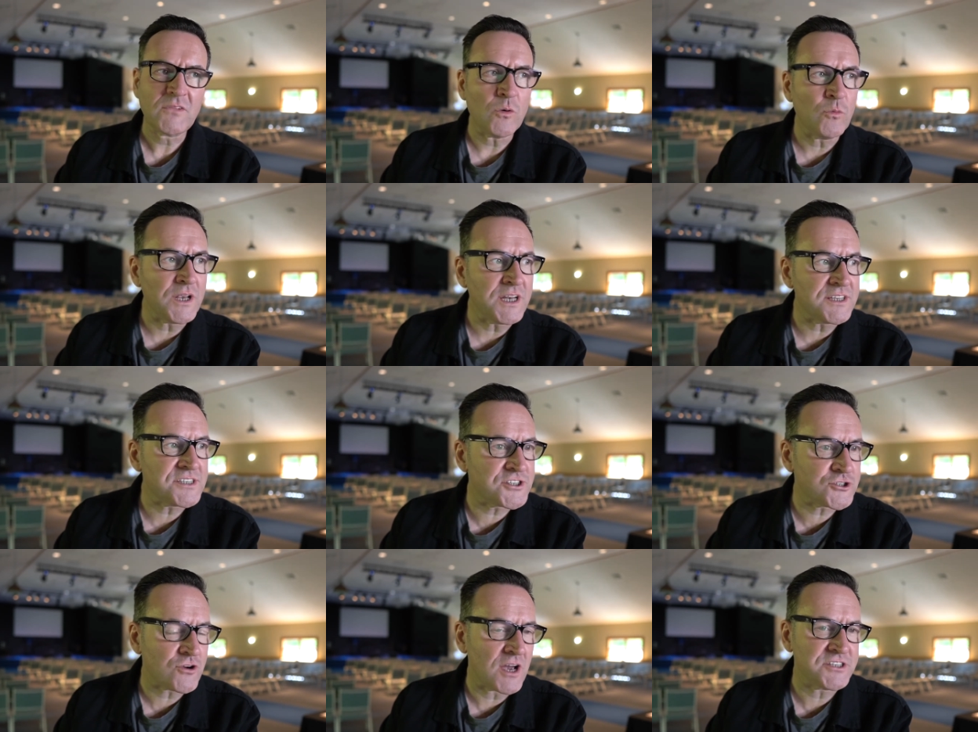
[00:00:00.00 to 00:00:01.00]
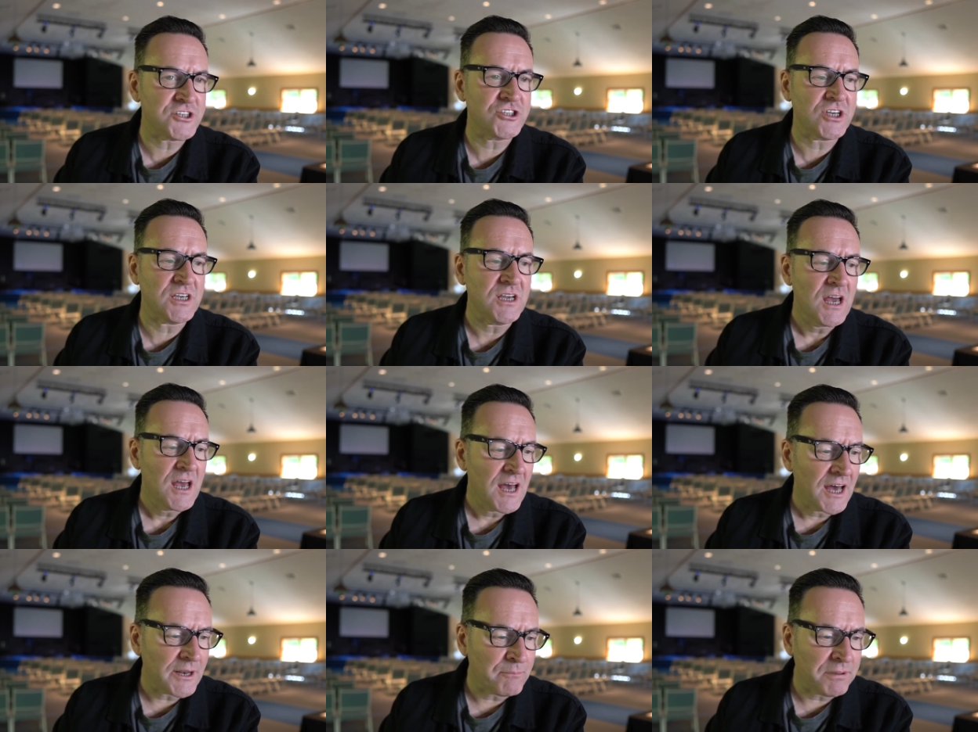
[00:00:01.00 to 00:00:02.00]
We need a strategy
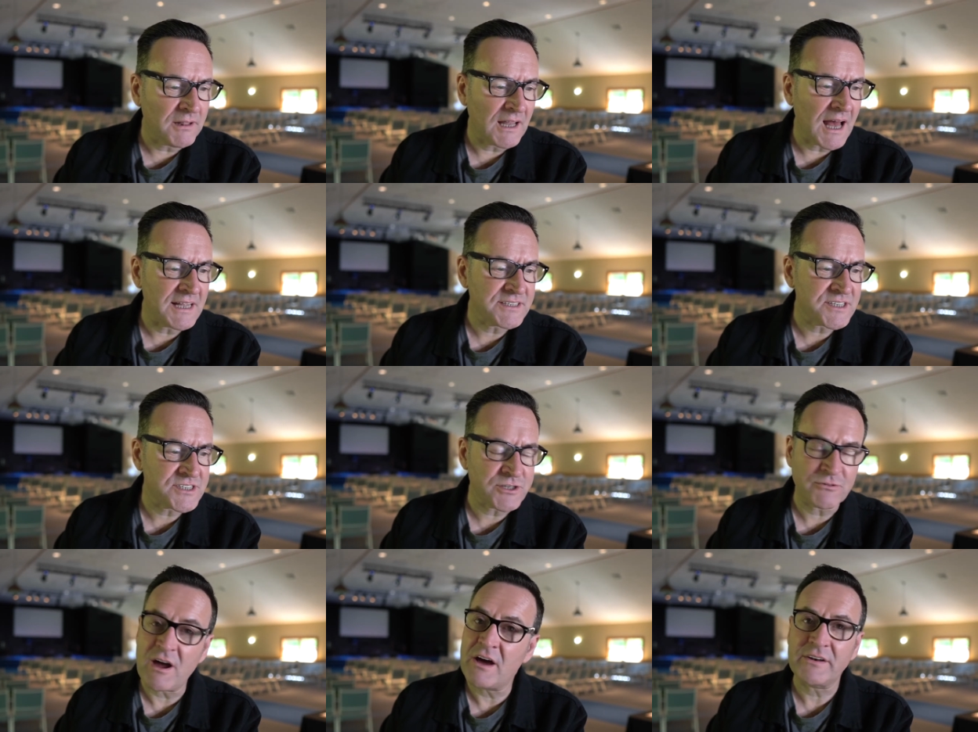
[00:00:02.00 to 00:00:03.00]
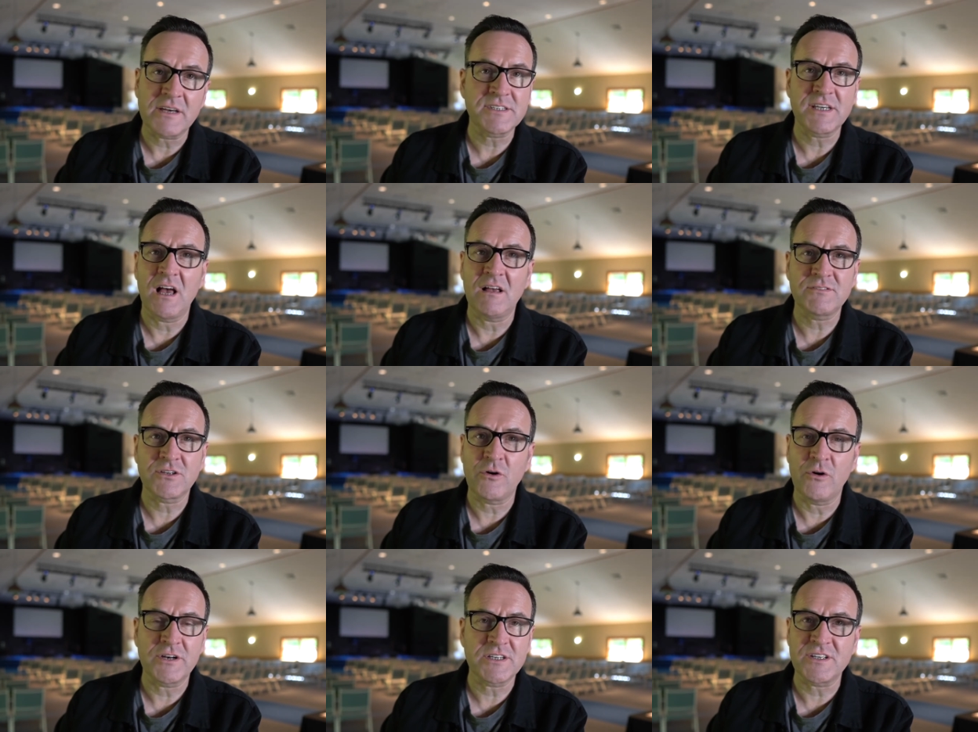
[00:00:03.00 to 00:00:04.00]
and a plan to surround ourselves
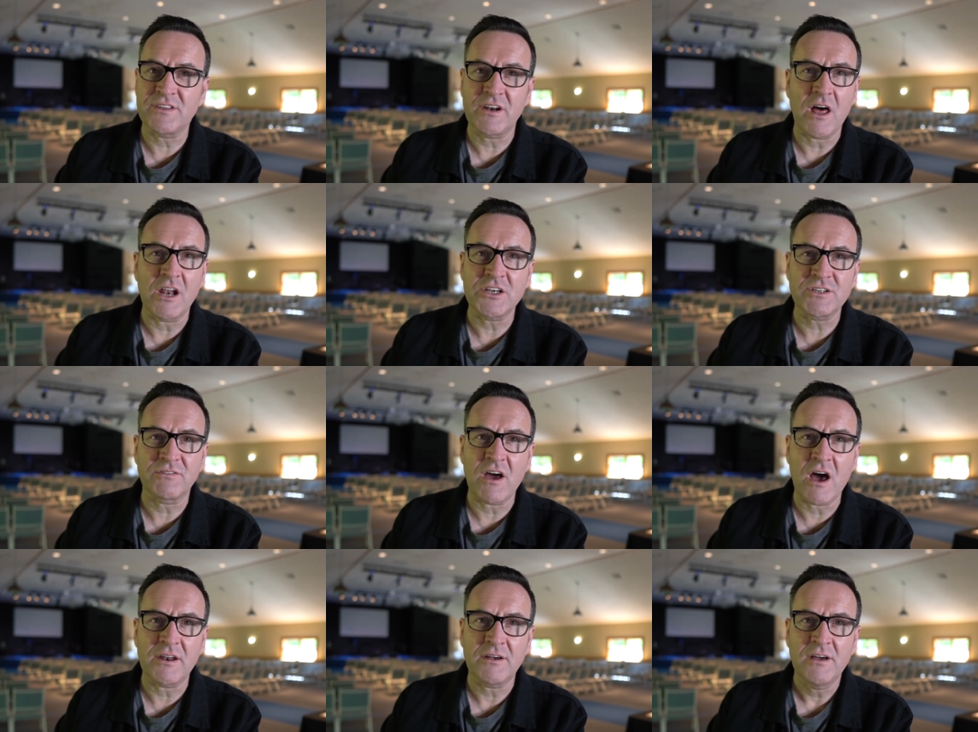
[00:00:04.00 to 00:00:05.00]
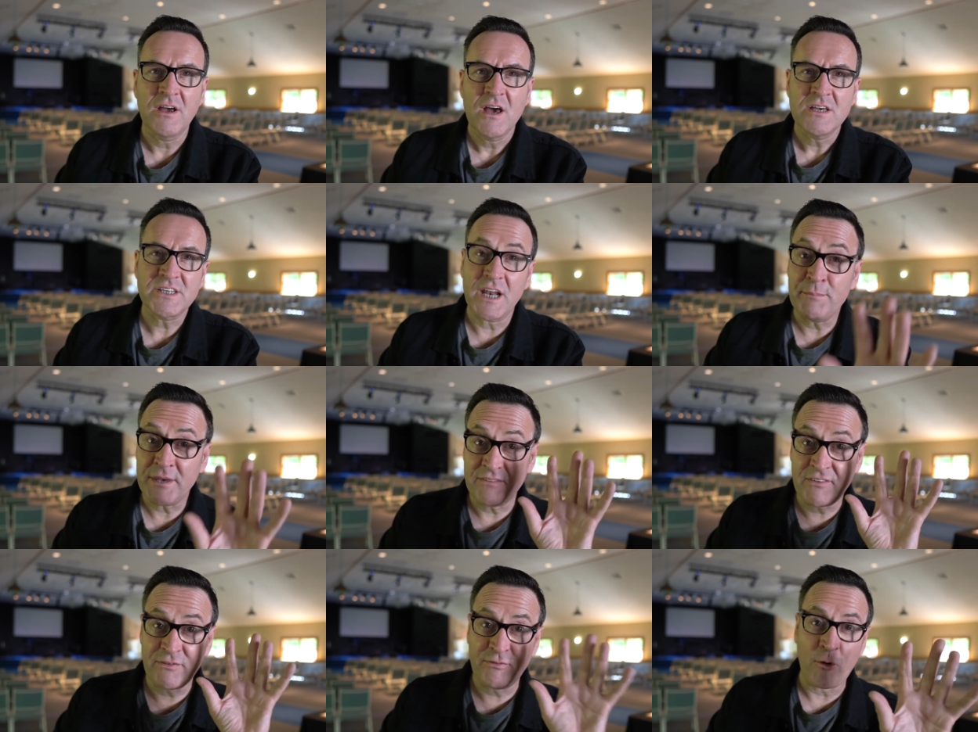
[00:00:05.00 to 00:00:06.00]
according to the knowledge of God. So let me
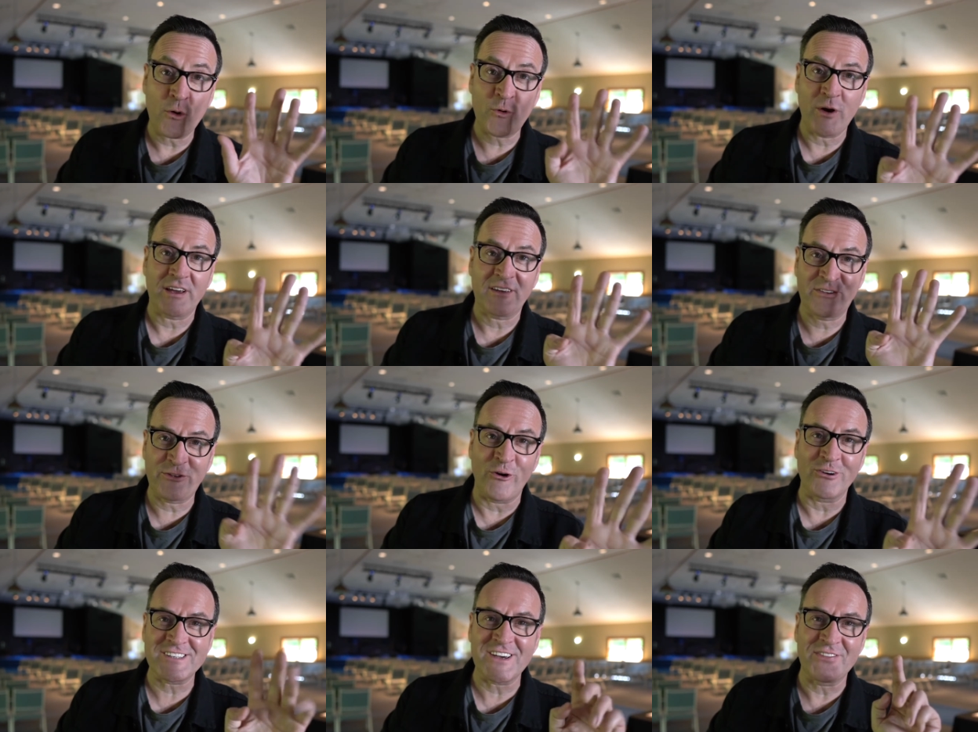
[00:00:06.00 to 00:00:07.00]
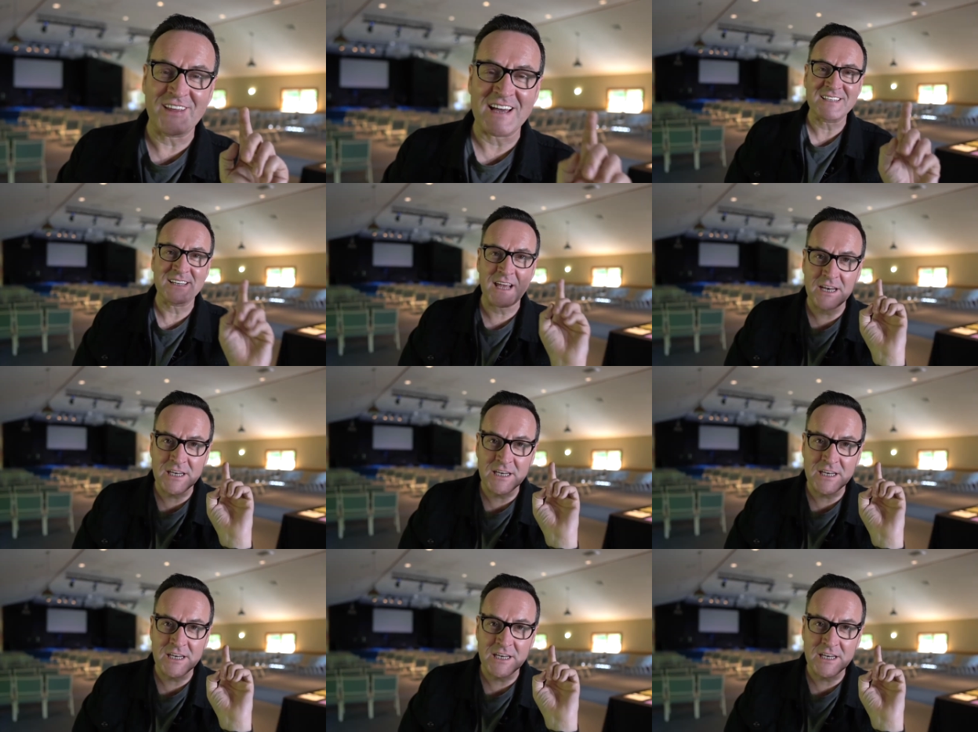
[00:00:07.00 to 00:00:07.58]
give you 4 quick thoughts on that today.